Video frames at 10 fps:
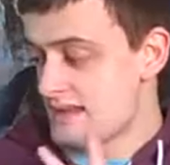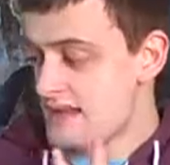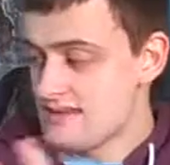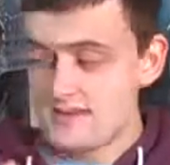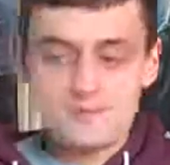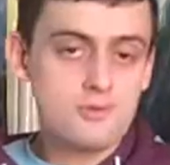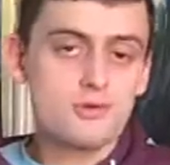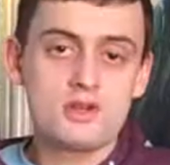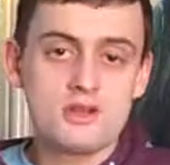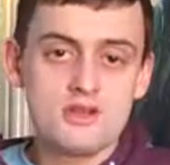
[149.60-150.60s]
In this
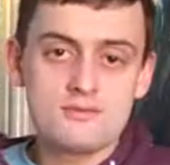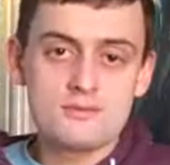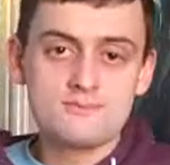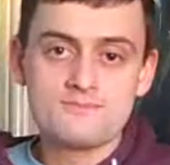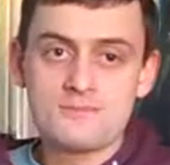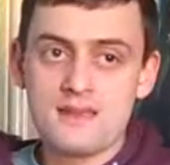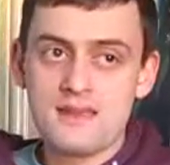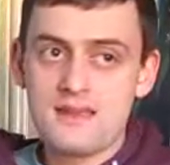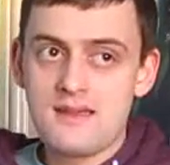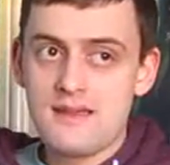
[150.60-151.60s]
book,
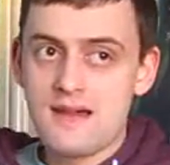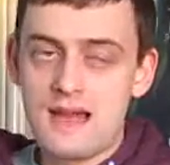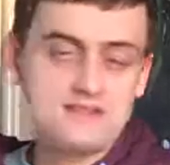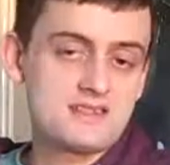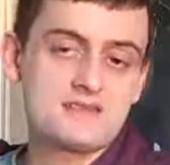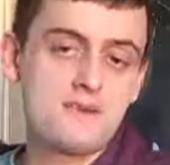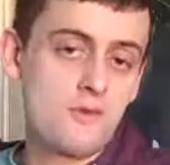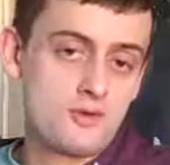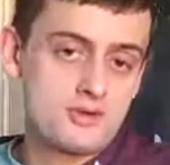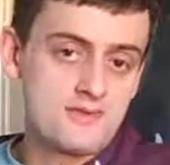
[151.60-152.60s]
I said this
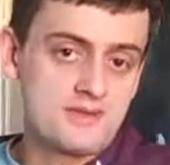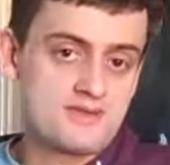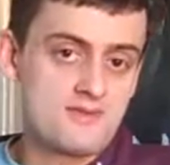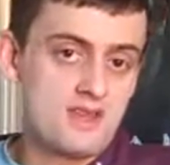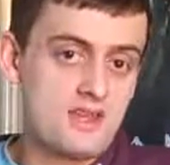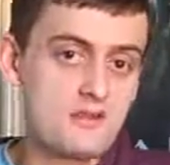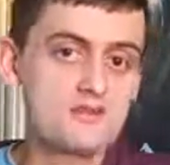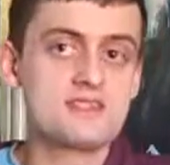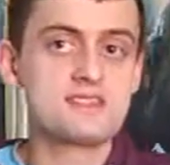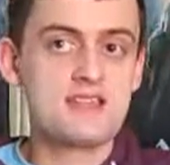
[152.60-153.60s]
before in previous
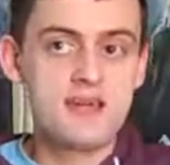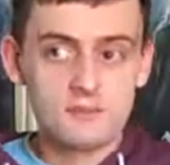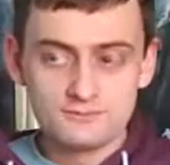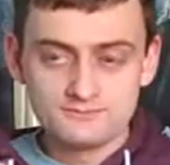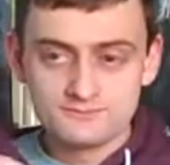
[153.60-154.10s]
videos, is that